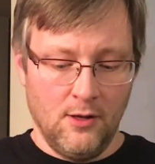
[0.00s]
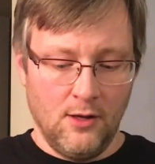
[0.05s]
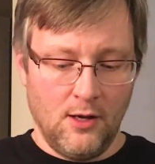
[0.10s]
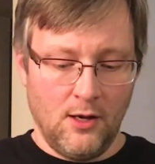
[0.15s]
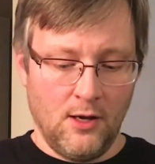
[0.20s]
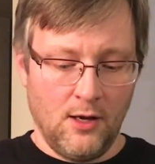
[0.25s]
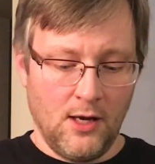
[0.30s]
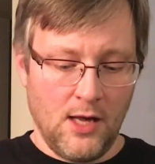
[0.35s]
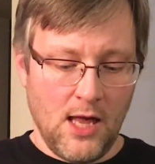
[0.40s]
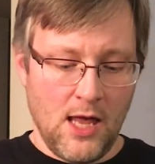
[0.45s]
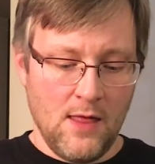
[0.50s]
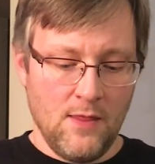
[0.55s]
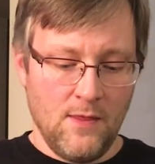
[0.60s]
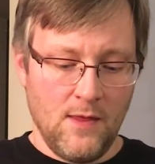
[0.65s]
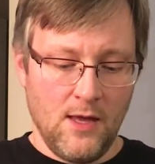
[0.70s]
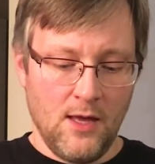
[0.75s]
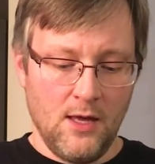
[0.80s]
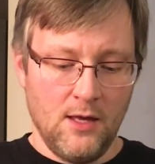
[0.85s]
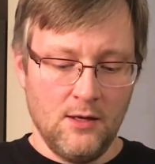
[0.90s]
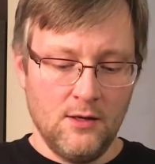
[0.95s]
And
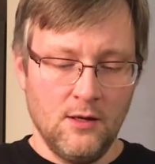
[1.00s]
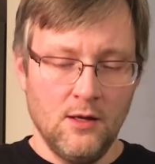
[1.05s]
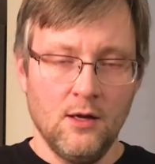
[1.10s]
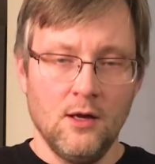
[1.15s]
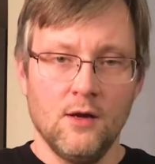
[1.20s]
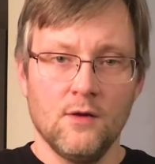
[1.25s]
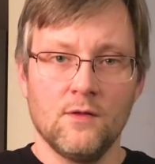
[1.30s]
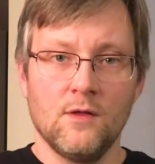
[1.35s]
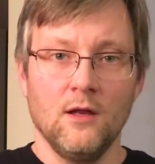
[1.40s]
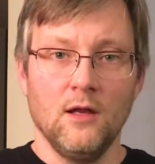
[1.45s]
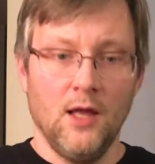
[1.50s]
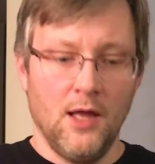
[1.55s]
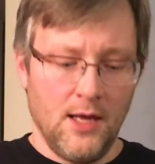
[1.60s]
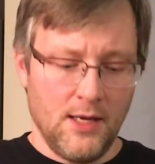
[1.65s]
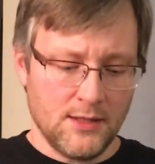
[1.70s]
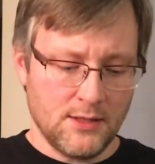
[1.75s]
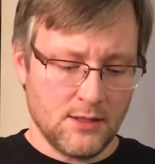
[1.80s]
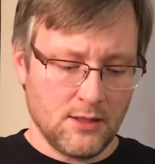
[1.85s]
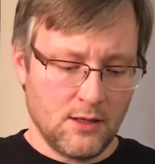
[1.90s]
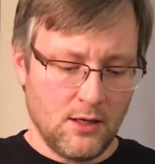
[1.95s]
then the
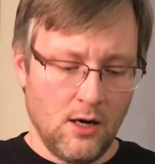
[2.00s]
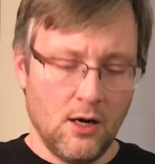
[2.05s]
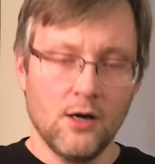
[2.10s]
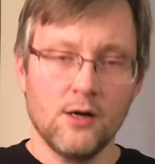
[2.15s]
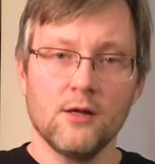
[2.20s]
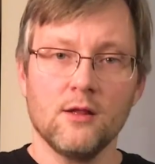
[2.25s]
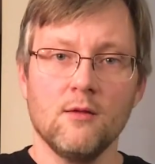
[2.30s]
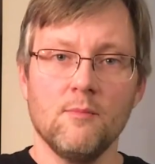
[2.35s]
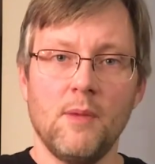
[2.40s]
last card in the